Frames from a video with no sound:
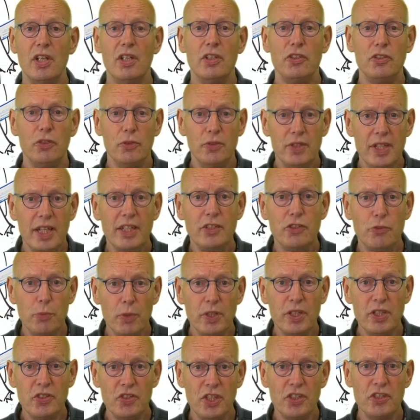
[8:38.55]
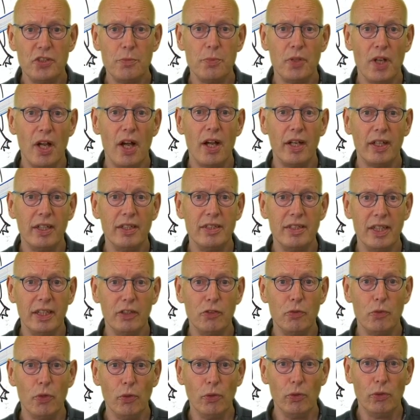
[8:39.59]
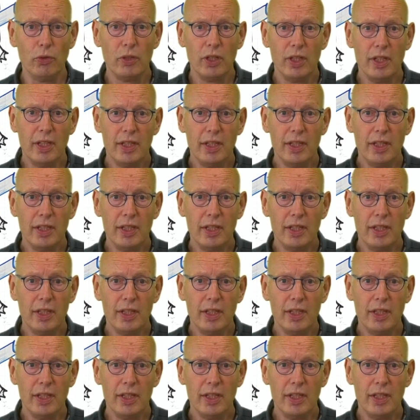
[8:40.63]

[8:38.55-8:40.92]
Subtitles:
So that's what the systems architect role.